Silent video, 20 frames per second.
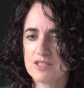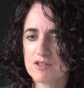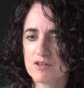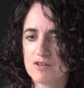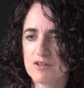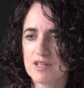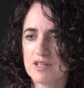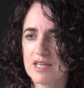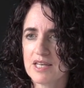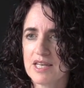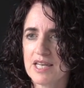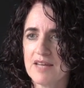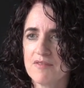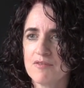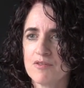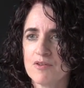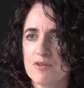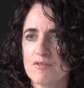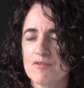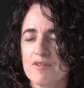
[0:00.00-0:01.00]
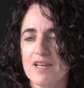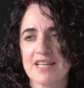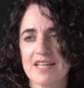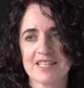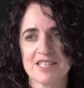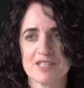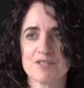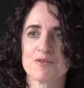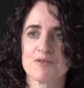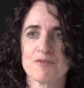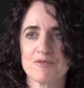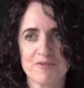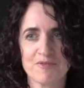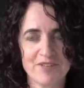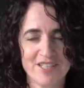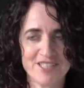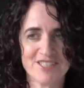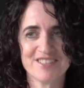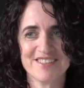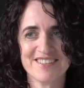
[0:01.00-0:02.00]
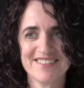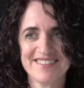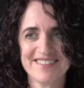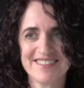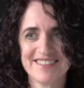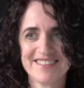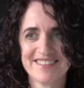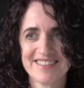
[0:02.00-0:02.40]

on the level of like this confession,